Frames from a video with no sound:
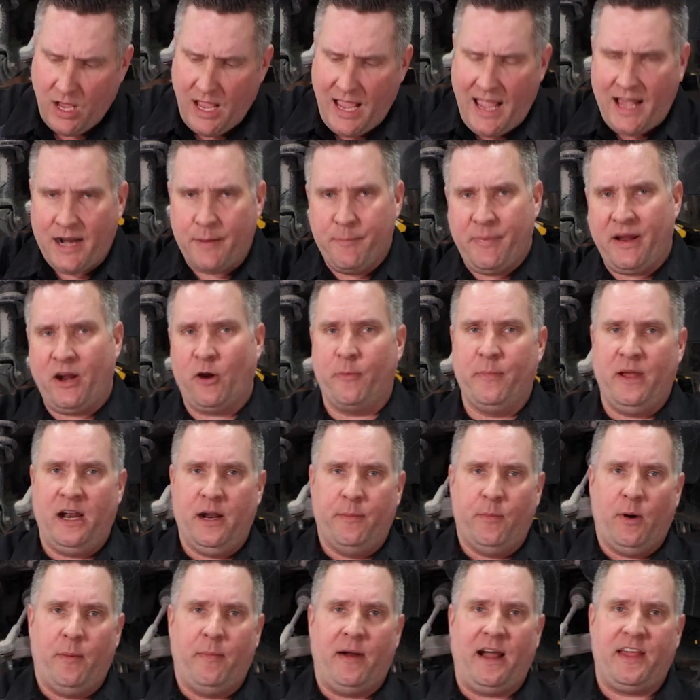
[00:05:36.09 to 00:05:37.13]
At a bare
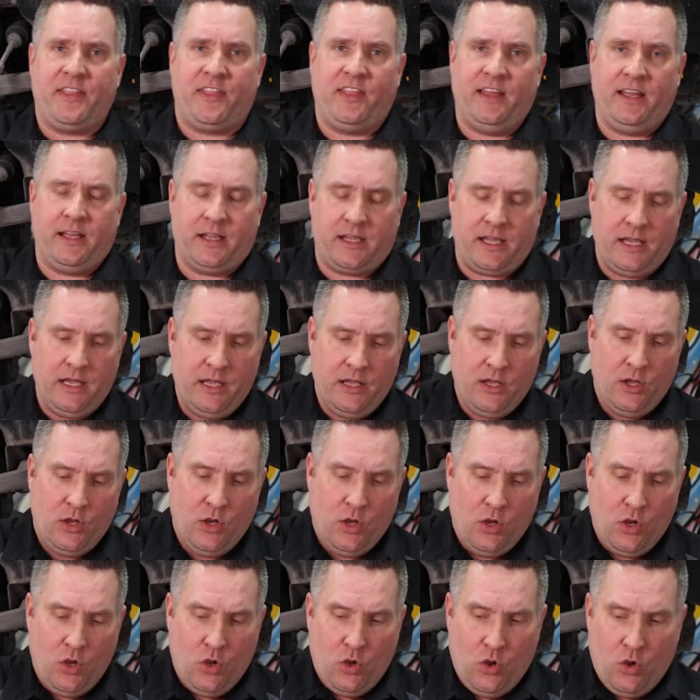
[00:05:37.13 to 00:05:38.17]
minimum, I think
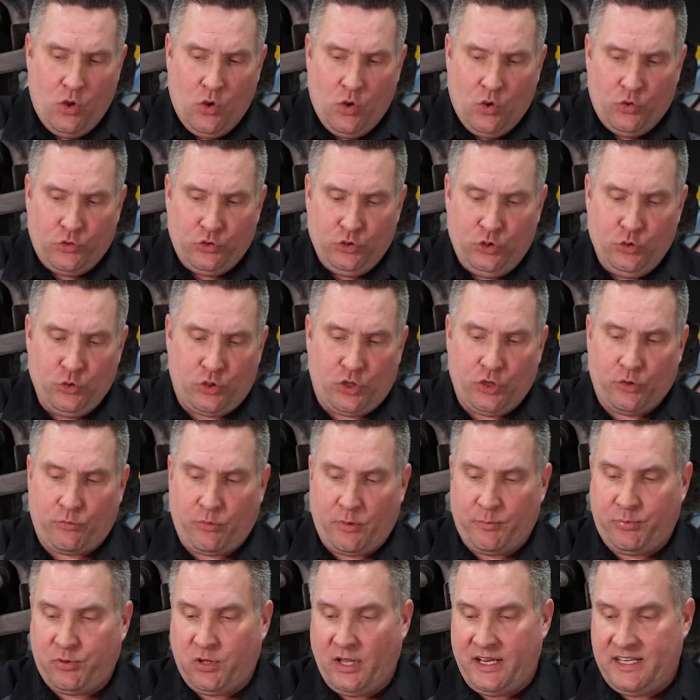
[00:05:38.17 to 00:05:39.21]
you could
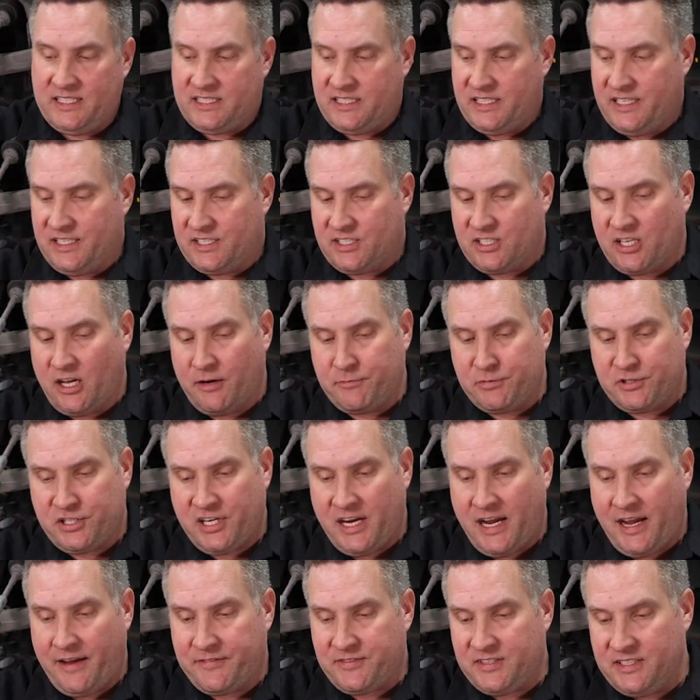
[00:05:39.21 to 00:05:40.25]
replace these stub
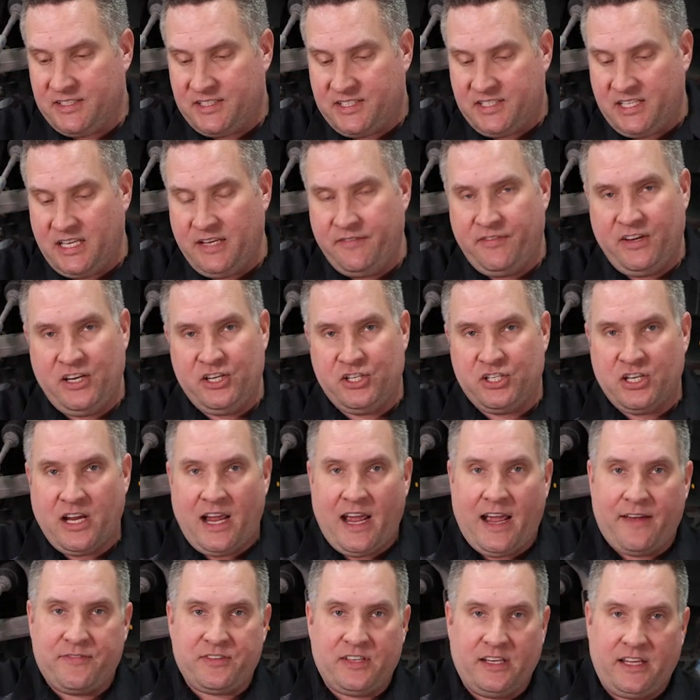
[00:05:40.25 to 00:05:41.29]
shafts and CV
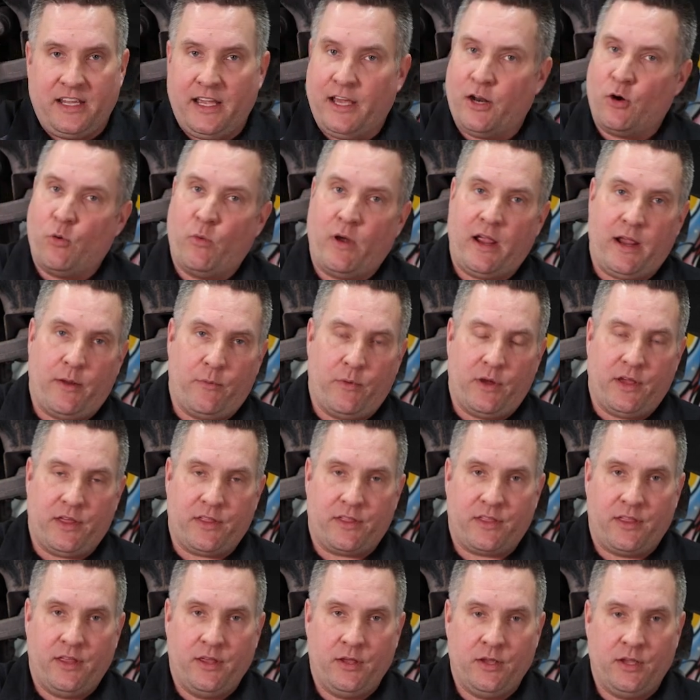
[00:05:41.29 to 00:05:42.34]
shafts and get away
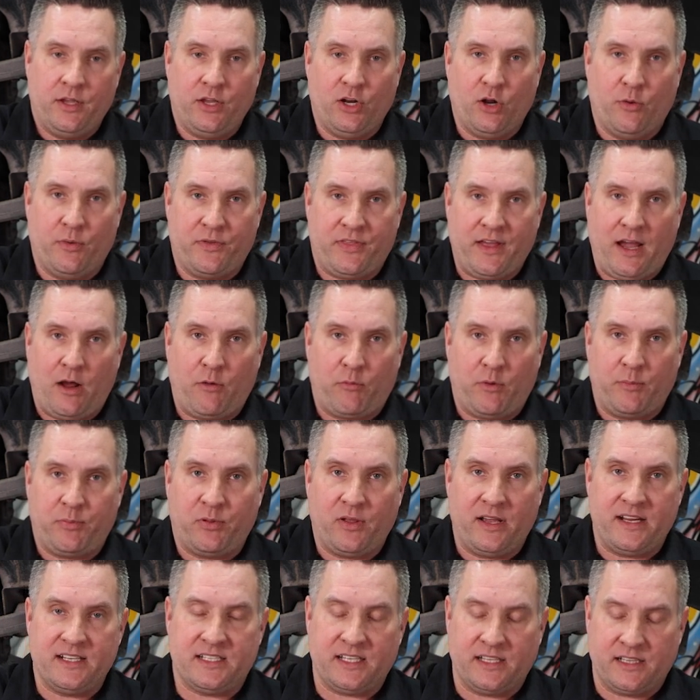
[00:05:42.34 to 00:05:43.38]
with you know, without
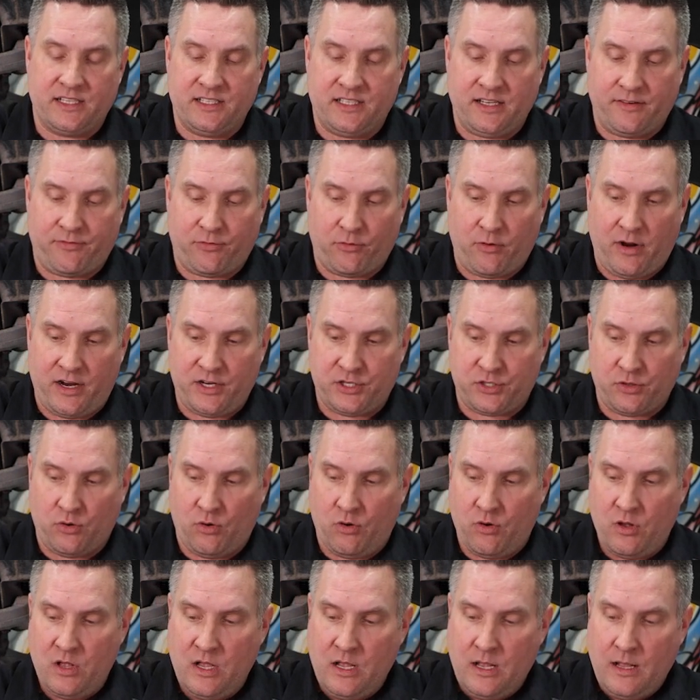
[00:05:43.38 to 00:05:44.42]
replacing the
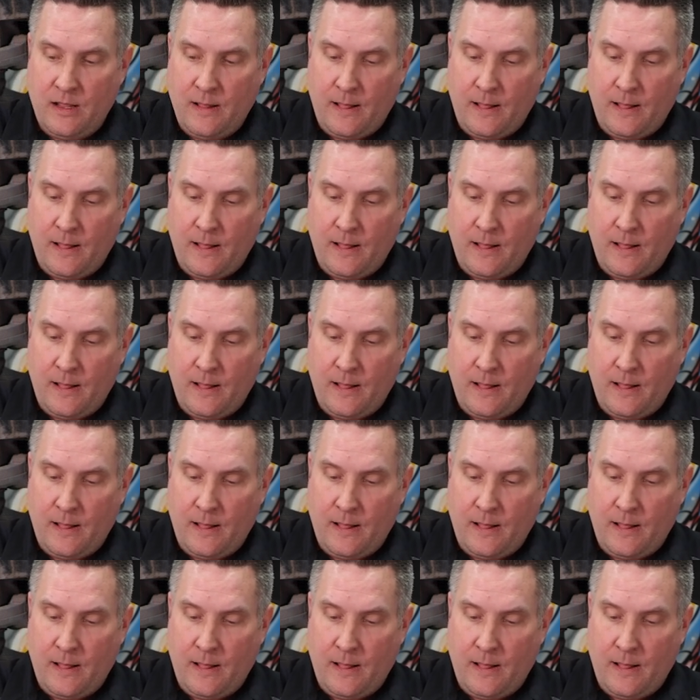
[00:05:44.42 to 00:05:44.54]
differential.